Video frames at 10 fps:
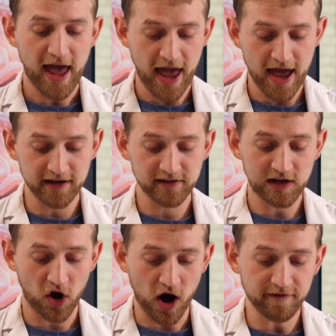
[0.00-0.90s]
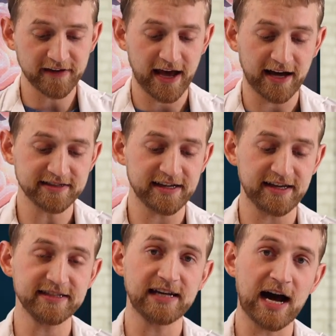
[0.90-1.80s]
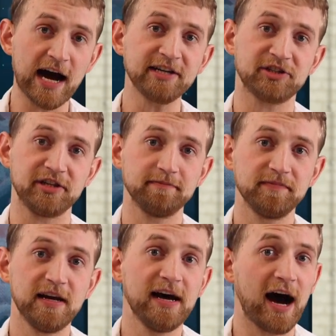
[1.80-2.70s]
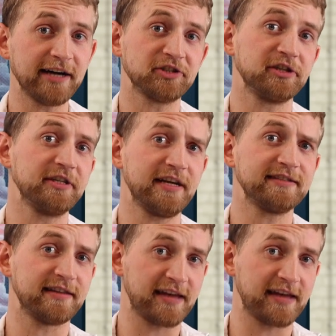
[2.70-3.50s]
and the off gas is hydrogen. Hydrogen is the